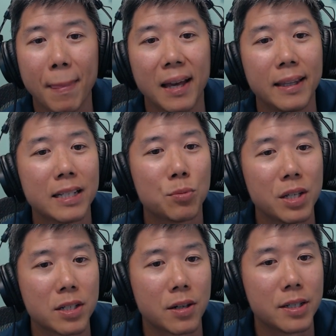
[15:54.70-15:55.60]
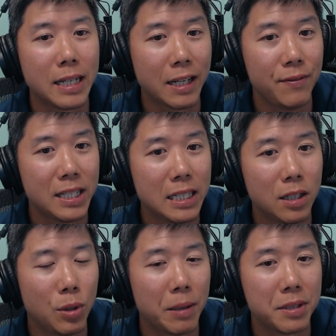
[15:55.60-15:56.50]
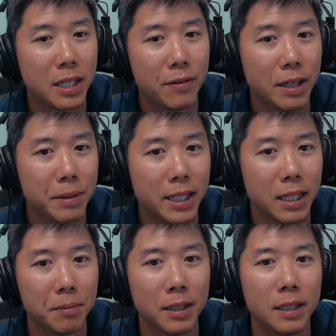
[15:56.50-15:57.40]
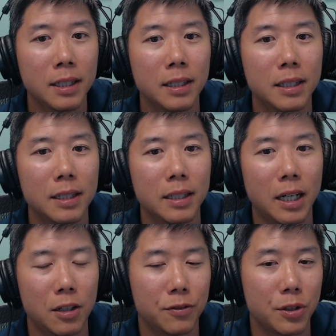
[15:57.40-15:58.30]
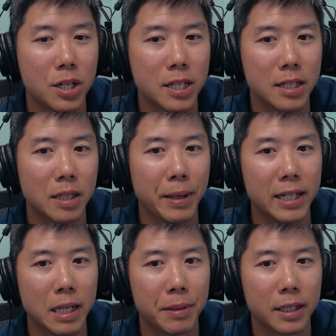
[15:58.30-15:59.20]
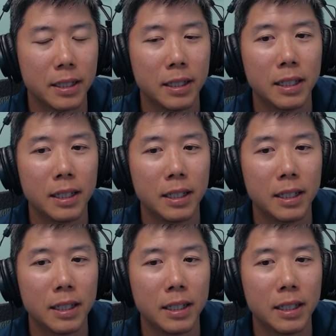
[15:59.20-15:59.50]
Uh, this was our second visit to the YMCA family camp, uh, our first since the pandemic,